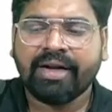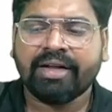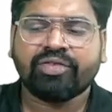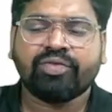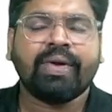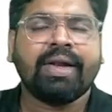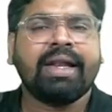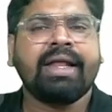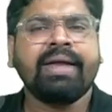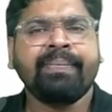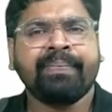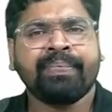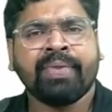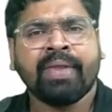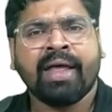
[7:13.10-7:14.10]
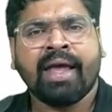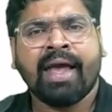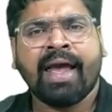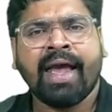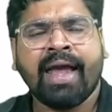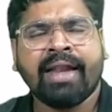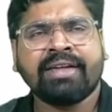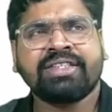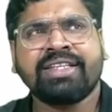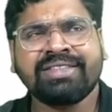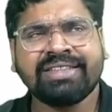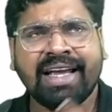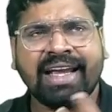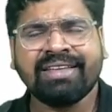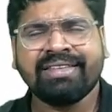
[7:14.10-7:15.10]
swelling. And she
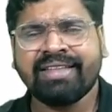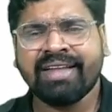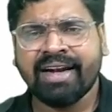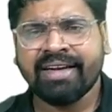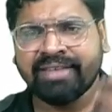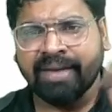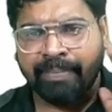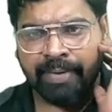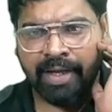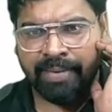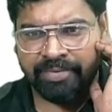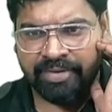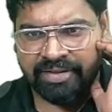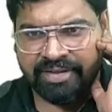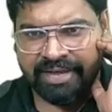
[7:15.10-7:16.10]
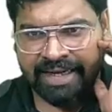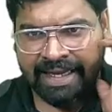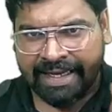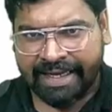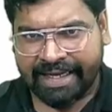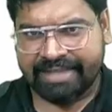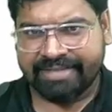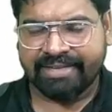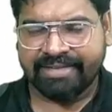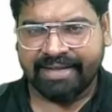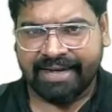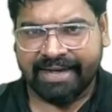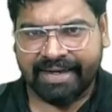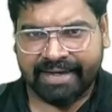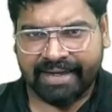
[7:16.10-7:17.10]
says that sometimes it increases a
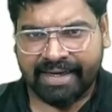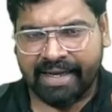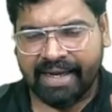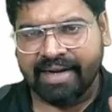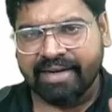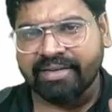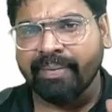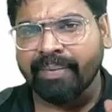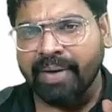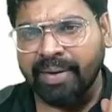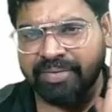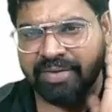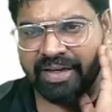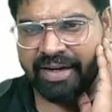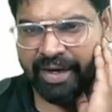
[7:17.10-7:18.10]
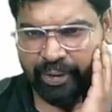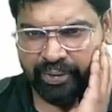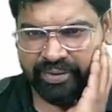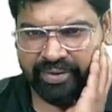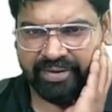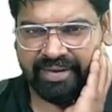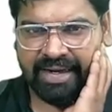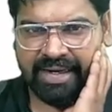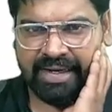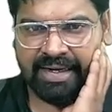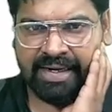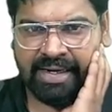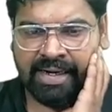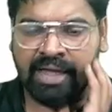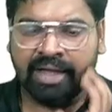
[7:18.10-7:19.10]
little and sometimes it reduces a
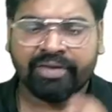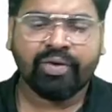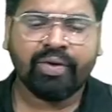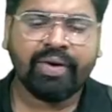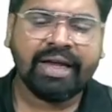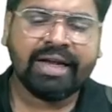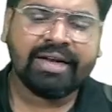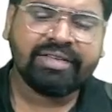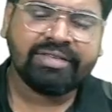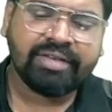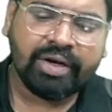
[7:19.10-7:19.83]
little. So it is